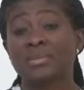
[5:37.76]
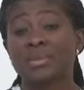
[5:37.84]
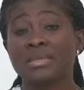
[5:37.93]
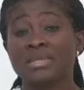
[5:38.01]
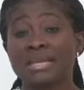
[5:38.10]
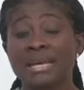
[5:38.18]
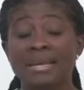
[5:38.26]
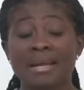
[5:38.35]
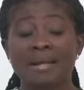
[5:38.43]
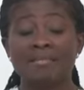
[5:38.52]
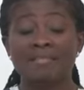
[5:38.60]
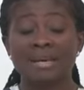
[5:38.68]
to
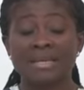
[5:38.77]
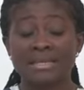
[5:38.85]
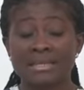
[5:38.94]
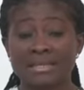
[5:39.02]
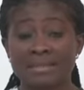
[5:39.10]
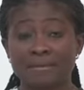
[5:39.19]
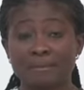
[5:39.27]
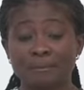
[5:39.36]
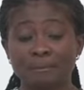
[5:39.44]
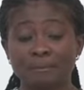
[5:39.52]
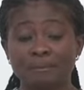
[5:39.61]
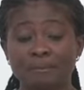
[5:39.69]
internal validity.
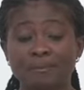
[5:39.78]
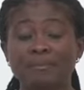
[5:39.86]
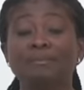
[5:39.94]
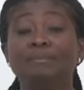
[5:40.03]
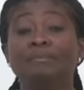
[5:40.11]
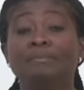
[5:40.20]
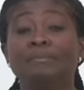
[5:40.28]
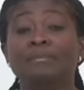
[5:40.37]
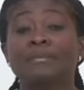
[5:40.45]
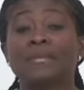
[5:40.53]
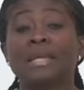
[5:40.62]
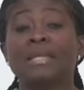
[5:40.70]

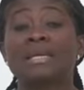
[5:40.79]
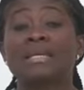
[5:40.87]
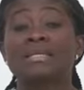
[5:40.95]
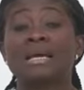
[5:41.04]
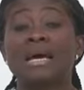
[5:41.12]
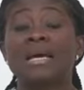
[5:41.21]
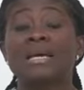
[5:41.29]
And these are